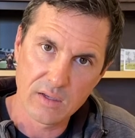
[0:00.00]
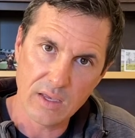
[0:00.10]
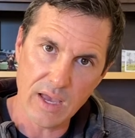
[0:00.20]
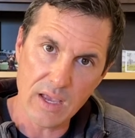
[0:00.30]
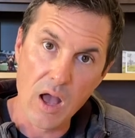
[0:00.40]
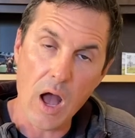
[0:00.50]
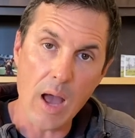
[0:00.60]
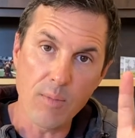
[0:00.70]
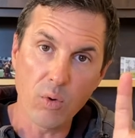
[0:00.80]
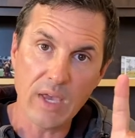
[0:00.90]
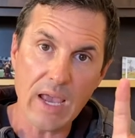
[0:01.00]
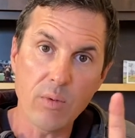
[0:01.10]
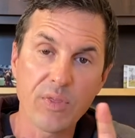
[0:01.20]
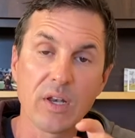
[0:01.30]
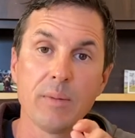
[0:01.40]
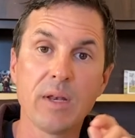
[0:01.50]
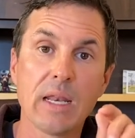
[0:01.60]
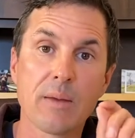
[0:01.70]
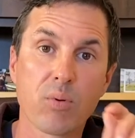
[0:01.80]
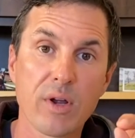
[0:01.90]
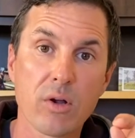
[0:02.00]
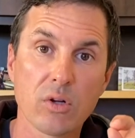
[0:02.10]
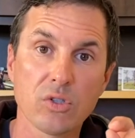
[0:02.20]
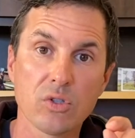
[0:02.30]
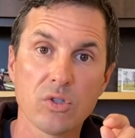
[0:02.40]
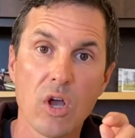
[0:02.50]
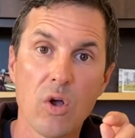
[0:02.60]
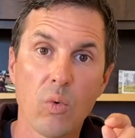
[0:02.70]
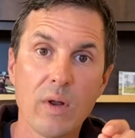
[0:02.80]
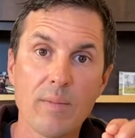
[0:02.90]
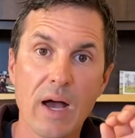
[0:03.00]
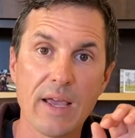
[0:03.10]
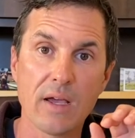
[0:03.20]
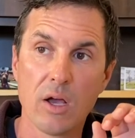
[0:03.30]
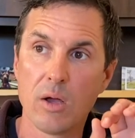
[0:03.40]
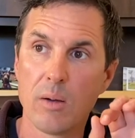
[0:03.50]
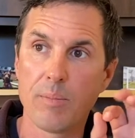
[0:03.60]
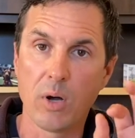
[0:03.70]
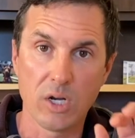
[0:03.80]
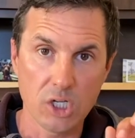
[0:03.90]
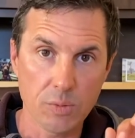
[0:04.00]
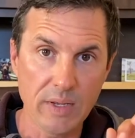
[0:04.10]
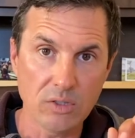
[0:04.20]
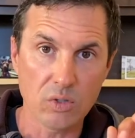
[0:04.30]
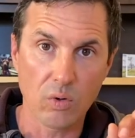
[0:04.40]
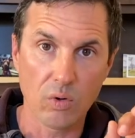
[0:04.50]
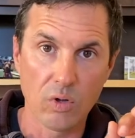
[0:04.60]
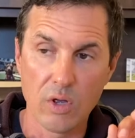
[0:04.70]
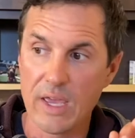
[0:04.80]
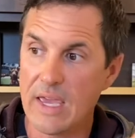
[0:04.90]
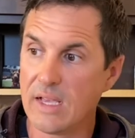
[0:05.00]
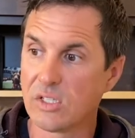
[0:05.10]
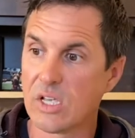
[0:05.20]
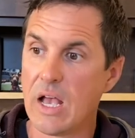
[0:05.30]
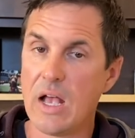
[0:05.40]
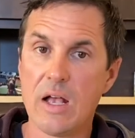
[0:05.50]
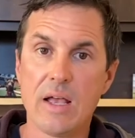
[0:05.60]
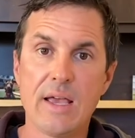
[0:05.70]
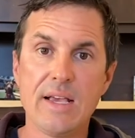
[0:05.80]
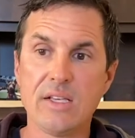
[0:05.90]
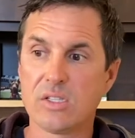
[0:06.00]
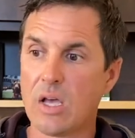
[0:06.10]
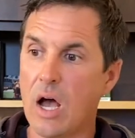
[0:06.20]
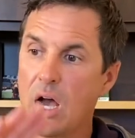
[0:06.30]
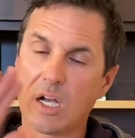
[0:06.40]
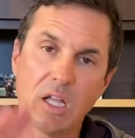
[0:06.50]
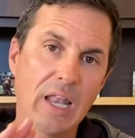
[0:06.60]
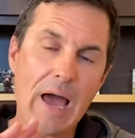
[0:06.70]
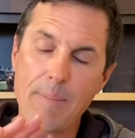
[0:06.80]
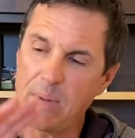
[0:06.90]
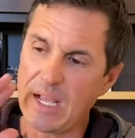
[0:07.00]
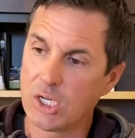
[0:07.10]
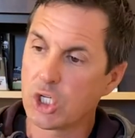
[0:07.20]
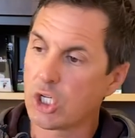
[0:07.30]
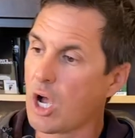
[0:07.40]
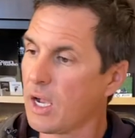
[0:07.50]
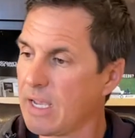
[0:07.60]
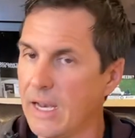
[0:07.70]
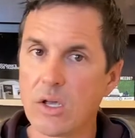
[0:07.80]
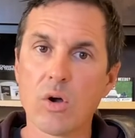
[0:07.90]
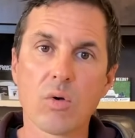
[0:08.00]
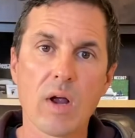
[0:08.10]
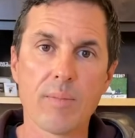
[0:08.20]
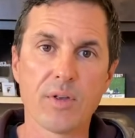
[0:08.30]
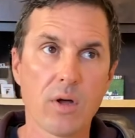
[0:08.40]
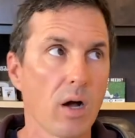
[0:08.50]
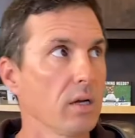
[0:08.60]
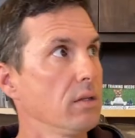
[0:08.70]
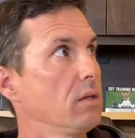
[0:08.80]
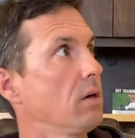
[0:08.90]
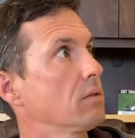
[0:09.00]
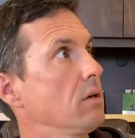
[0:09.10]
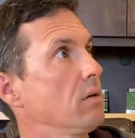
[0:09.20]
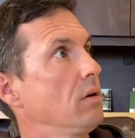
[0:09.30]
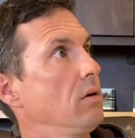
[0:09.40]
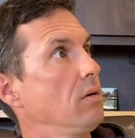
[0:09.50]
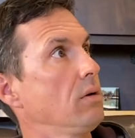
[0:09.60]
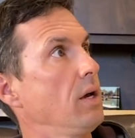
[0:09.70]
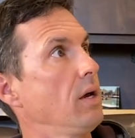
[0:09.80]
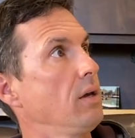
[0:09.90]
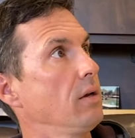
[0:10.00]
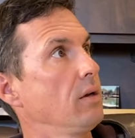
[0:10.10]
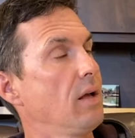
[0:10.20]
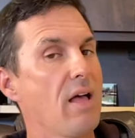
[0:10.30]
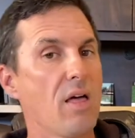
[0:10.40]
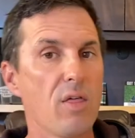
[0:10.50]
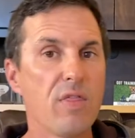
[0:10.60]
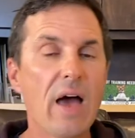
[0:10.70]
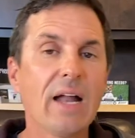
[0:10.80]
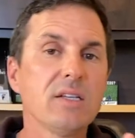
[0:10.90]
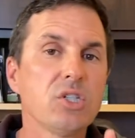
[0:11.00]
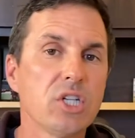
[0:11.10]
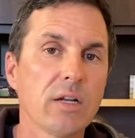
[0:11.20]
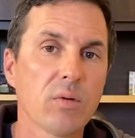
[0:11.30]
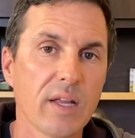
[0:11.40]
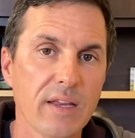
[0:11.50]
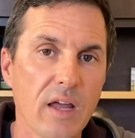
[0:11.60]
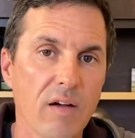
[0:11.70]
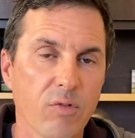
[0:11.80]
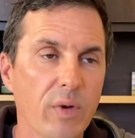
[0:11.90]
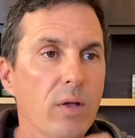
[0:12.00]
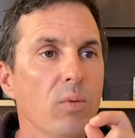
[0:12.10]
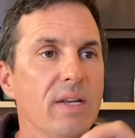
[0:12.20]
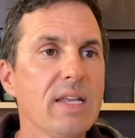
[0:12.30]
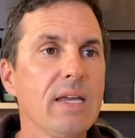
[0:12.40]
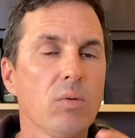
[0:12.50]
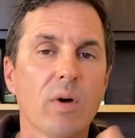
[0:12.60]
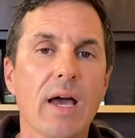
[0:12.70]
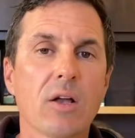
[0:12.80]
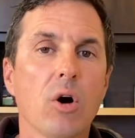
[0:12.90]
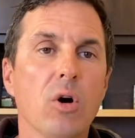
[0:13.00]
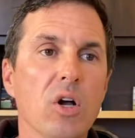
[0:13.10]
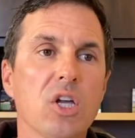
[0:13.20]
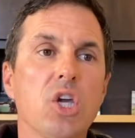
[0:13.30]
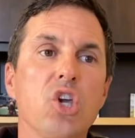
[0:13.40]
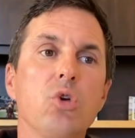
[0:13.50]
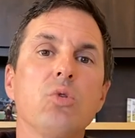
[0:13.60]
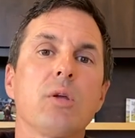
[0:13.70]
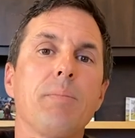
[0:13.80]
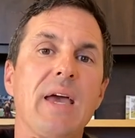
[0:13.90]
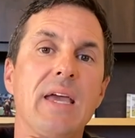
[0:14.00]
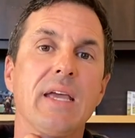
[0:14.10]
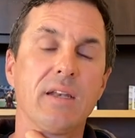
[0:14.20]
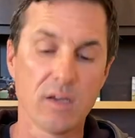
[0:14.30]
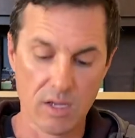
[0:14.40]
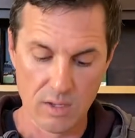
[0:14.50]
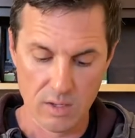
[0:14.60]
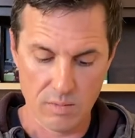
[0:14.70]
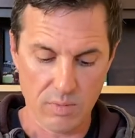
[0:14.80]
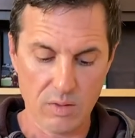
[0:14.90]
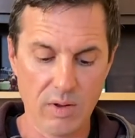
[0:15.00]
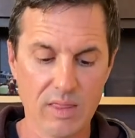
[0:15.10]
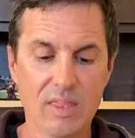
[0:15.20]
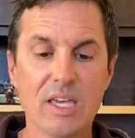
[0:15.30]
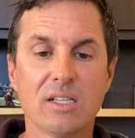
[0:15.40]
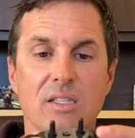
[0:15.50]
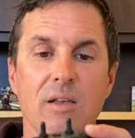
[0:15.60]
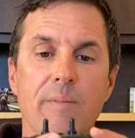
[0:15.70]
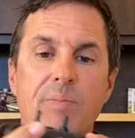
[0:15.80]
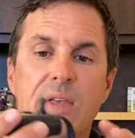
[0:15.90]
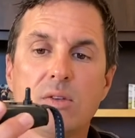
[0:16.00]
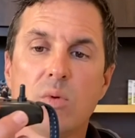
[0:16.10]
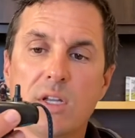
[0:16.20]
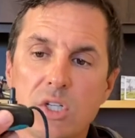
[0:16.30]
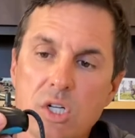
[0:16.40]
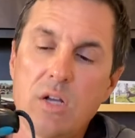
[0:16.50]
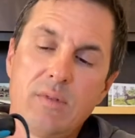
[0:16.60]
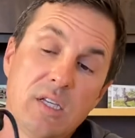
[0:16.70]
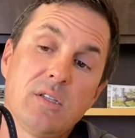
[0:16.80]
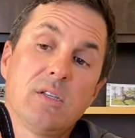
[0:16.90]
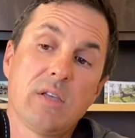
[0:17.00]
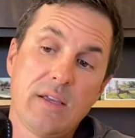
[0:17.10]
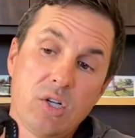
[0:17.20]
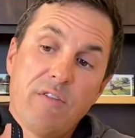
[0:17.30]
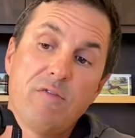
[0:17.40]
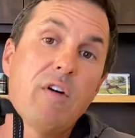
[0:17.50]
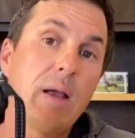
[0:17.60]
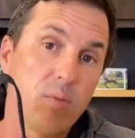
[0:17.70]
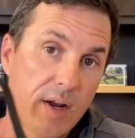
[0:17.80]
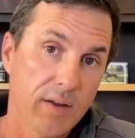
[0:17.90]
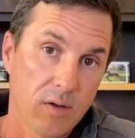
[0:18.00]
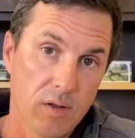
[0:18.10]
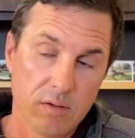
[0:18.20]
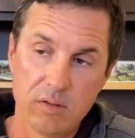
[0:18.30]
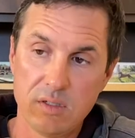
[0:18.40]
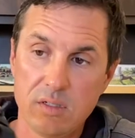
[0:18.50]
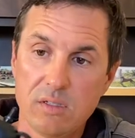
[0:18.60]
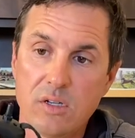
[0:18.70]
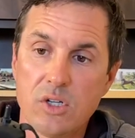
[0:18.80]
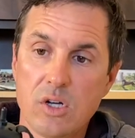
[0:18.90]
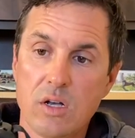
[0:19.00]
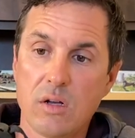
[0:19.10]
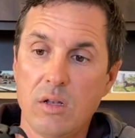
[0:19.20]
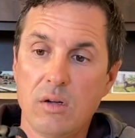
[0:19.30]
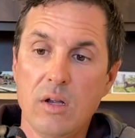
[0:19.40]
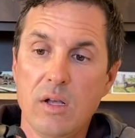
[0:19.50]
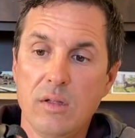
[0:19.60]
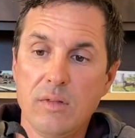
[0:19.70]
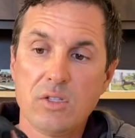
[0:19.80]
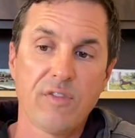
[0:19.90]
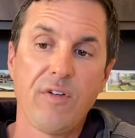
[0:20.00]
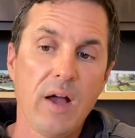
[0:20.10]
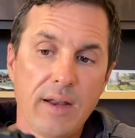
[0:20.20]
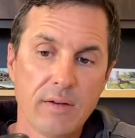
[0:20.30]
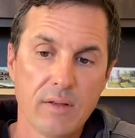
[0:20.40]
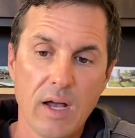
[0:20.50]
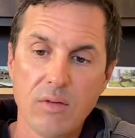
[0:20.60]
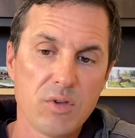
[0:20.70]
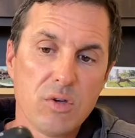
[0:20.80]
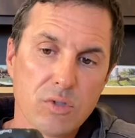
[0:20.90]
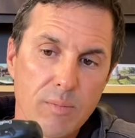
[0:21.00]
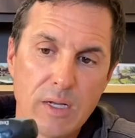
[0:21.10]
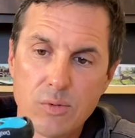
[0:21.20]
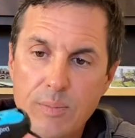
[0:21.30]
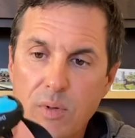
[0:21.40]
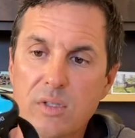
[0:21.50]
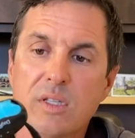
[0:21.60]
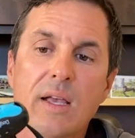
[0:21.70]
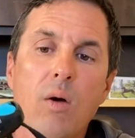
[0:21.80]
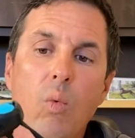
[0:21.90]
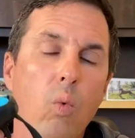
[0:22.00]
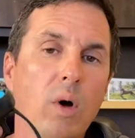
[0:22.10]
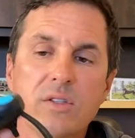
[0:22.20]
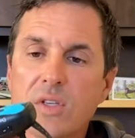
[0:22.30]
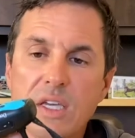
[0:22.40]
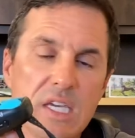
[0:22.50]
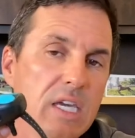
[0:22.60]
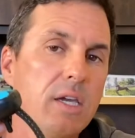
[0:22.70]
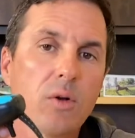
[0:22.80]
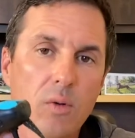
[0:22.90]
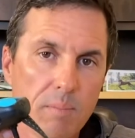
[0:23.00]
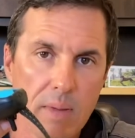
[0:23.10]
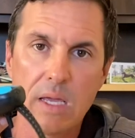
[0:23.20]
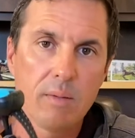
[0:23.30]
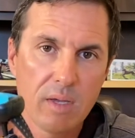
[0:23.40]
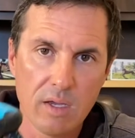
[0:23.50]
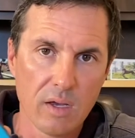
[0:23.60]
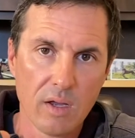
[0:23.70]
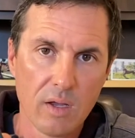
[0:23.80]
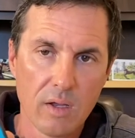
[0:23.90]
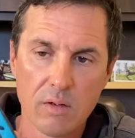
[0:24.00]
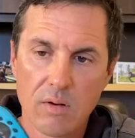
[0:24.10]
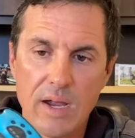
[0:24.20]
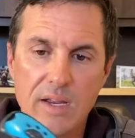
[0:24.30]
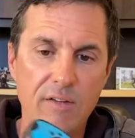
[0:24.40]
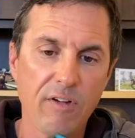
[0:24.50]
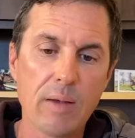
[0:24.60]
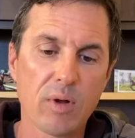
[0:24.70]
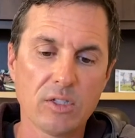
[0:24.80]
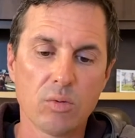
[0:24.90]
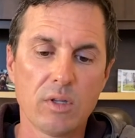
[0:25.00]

Okay. I'm okay with eliminating precursors when my punishment is a clap and a shock and then go grab the dog. And the dog's like, okay, that is generally enough. We don't need what I call acute pain. By the way, this is a vibrating collar. This isn't a shock collar. These are fine. I don't use it much. We pull this thing out once a year, maybe, right? It vibrates.